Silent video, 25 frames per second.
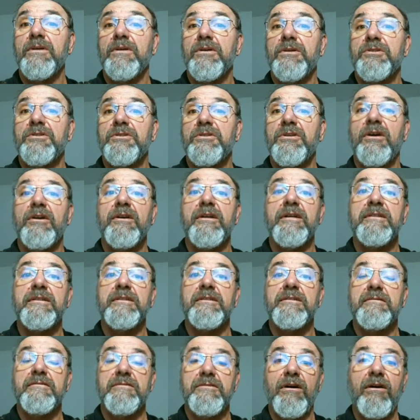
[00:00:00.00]
started
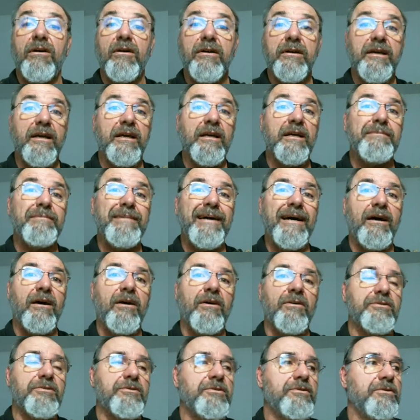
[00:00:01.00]
talking
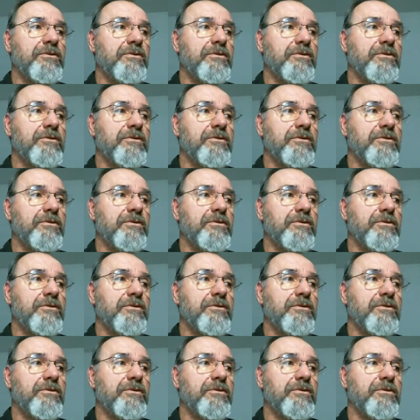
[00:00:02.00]
about